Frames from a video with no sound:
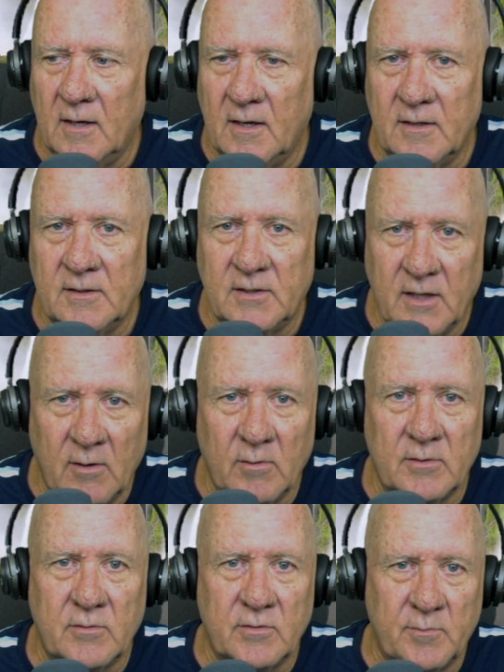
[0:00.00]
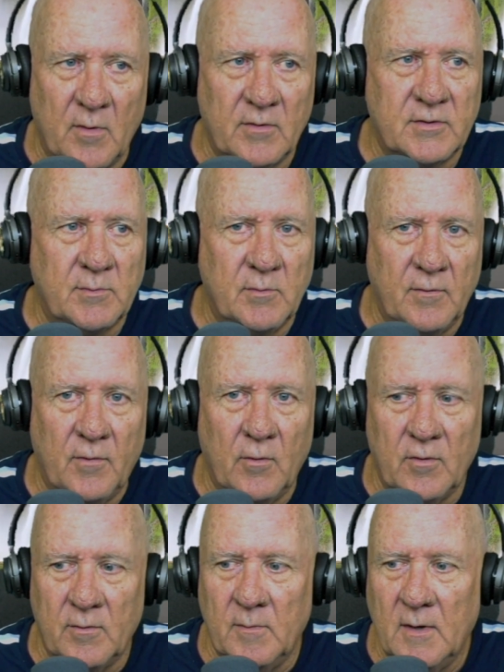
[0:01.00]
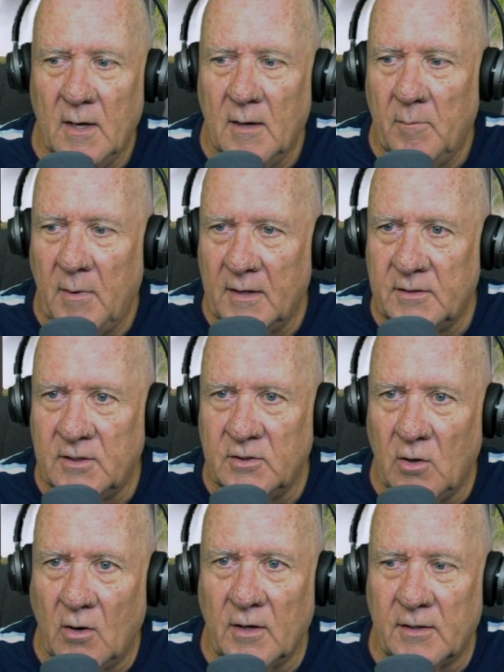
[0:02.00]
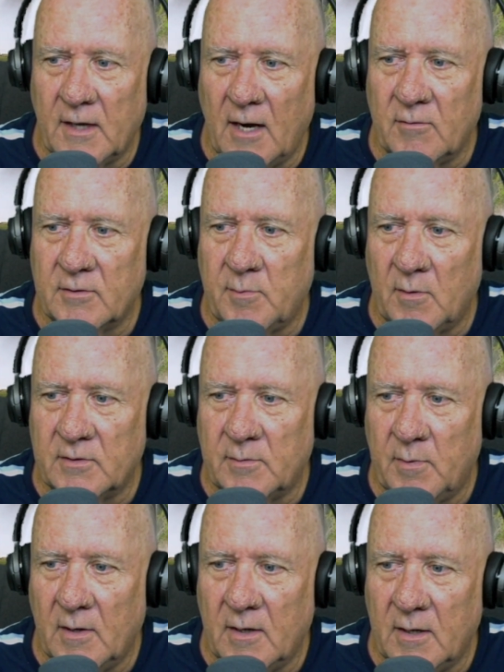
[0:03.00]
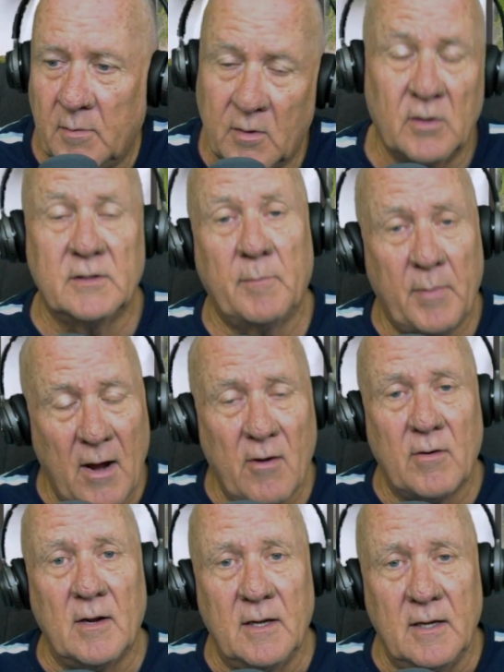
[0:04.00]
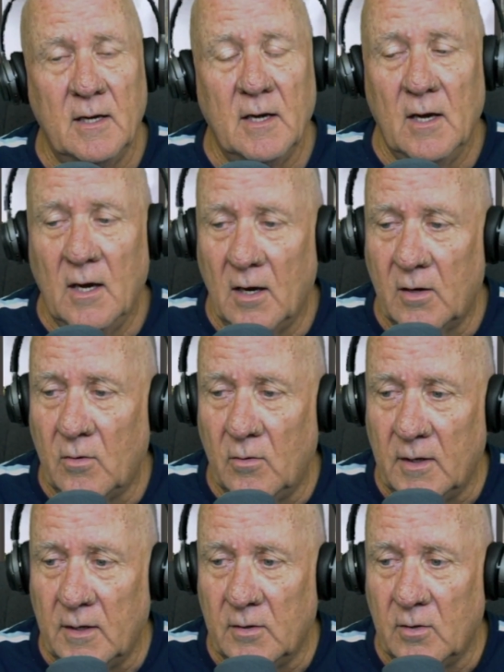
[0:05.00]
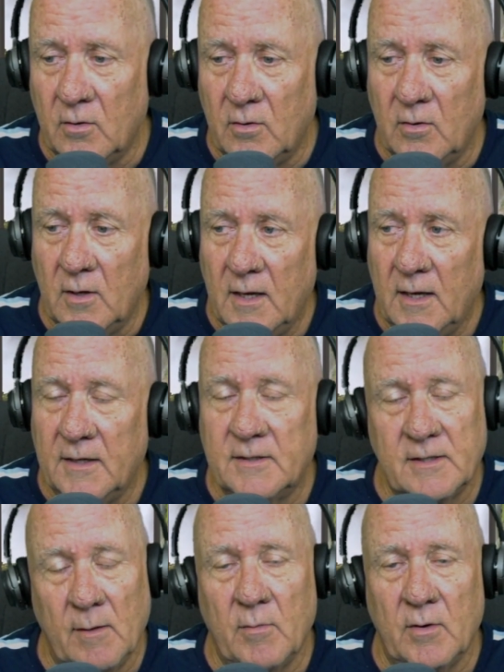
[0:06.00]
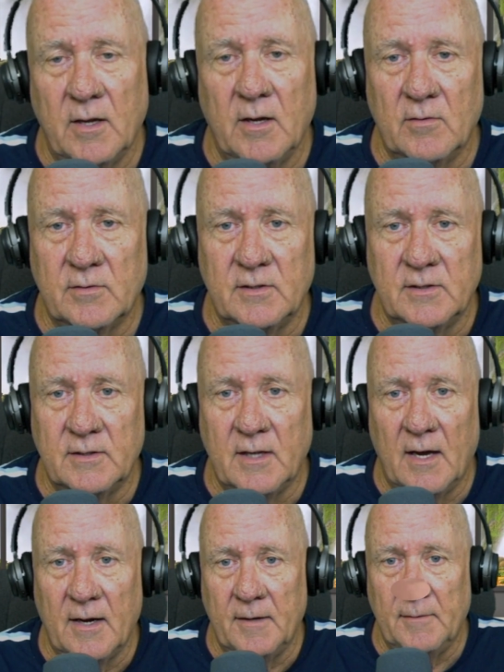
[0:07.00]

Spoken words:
she was responsible for them, but she's not going to take responsibility because apparently, according to her, it's somebody else's data.